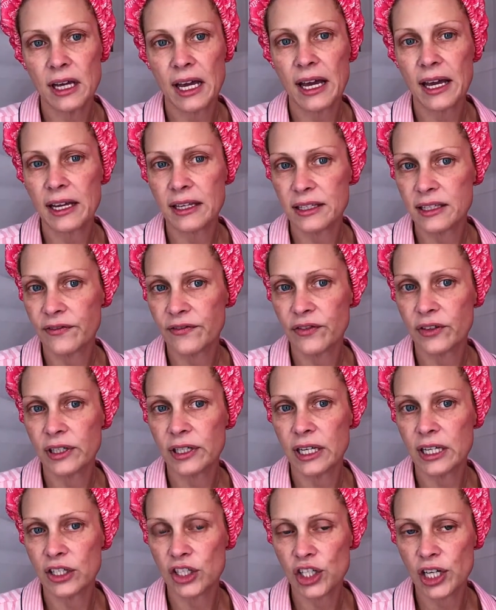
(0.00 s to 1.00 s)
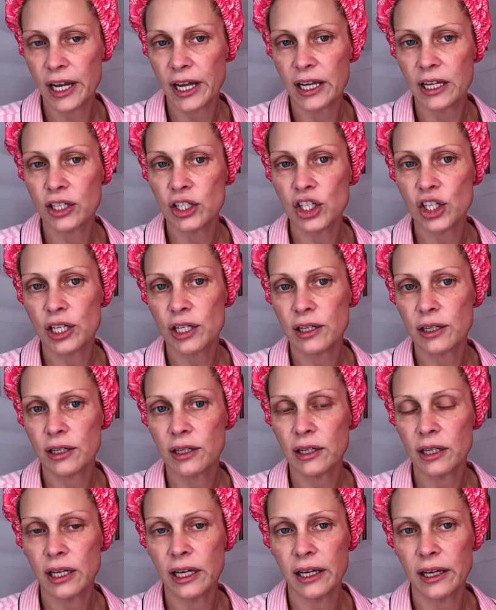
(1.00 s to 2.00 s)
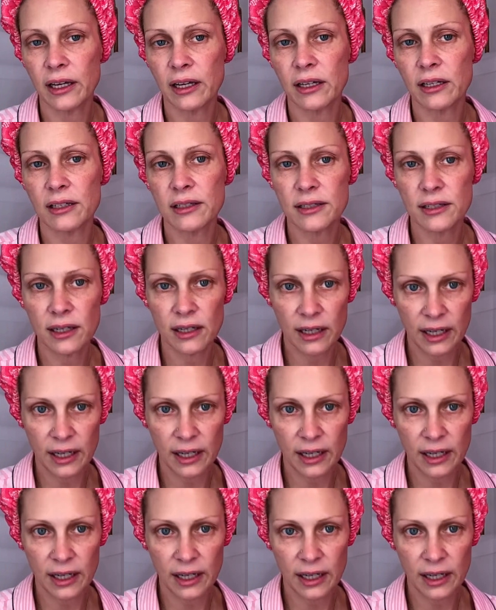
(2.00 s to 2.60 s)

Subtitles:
a different and change in